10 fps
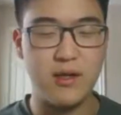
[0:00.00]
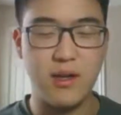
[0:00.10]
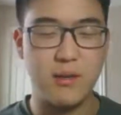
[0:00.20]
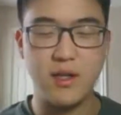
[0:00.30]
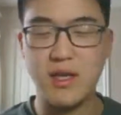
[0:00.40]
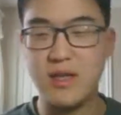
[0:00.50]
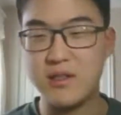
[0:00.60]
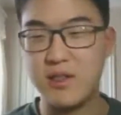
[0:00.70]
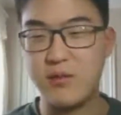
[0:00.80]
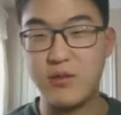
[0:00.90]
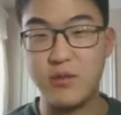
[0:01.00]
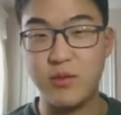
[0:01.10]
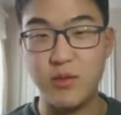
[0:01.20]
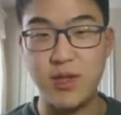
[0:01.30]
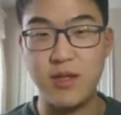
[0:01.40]
I'm going to count down from
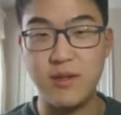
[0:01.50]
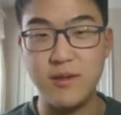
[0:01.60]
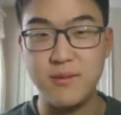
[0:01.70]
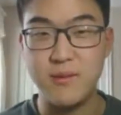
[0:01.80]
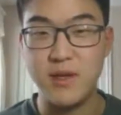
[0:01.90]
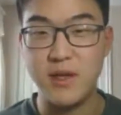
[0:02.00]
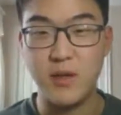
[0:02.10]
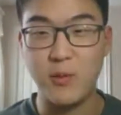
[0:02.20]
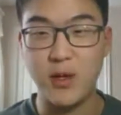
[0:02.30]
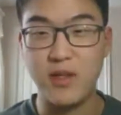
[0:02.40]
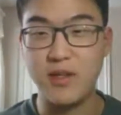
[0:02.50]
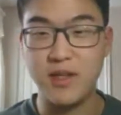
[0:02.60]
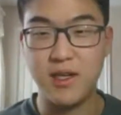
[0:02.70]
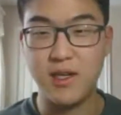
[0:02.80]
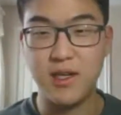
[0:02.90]
three, and on one,
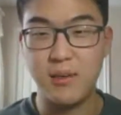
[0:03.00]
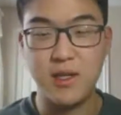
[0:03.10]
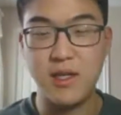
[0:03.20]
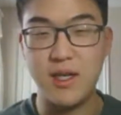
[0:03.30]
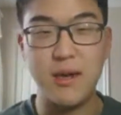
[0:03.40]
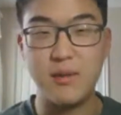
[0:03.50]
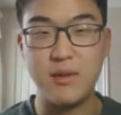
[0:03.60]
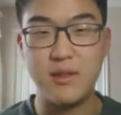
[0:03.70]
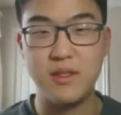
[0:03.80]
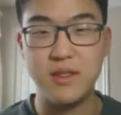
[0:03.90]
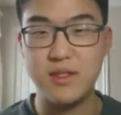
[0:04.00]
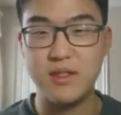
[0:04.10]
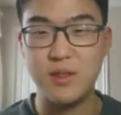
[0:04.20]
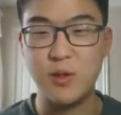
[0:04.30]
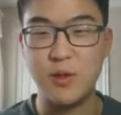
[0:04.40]
I'm going to get up.
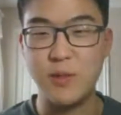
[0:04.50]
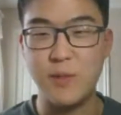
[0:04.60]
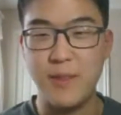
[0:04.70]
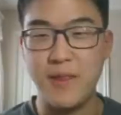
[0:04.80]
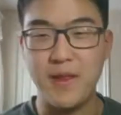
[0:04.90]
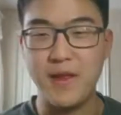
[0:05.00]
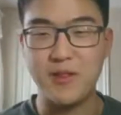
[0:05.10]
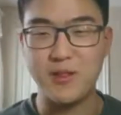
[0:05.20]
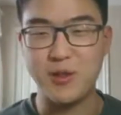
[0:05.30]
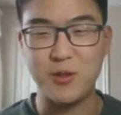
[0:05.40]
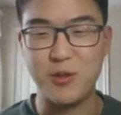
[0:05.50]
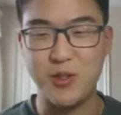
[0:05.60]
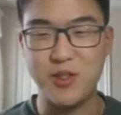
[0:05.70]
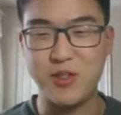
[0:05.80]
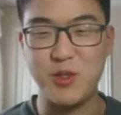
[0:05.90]
And so I just go
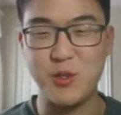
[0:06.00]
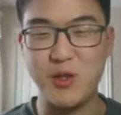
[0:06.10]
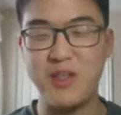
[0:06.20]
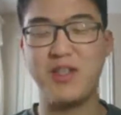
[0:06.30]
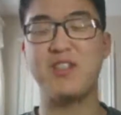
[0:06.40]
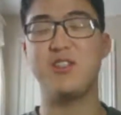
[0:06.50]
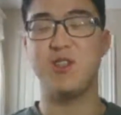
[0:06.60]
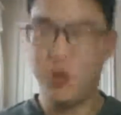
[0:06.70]
three, two, one, and I just